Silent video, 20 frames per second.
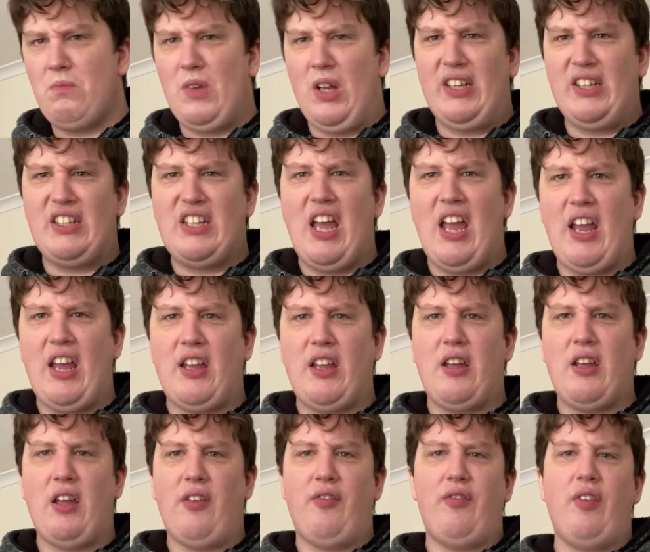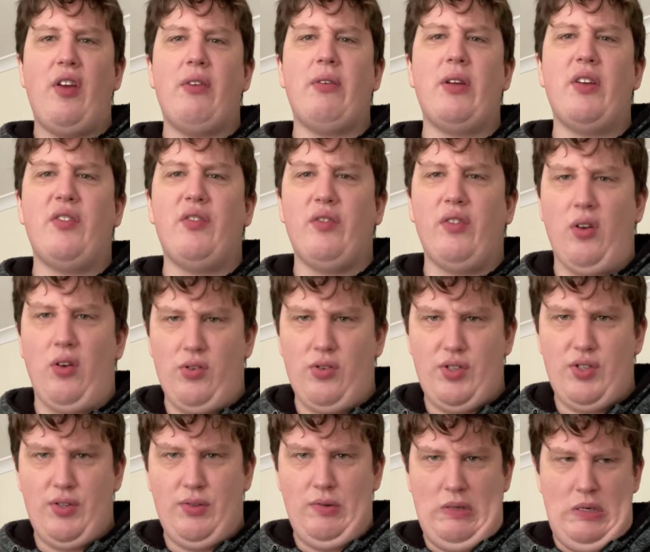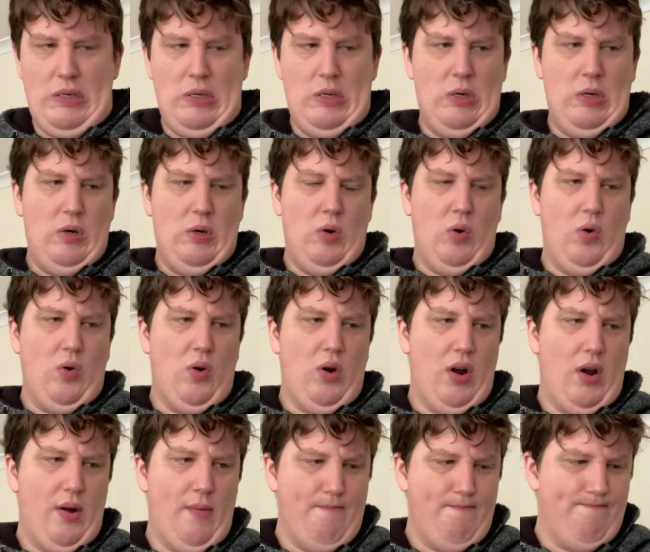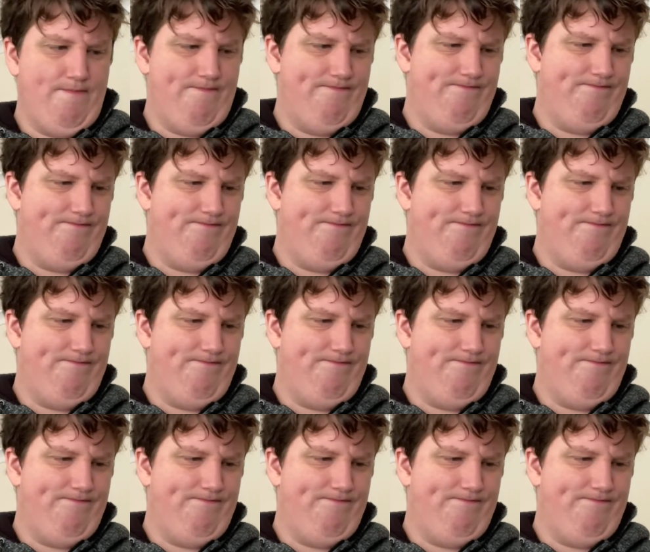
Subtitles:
a fairy floss. Or,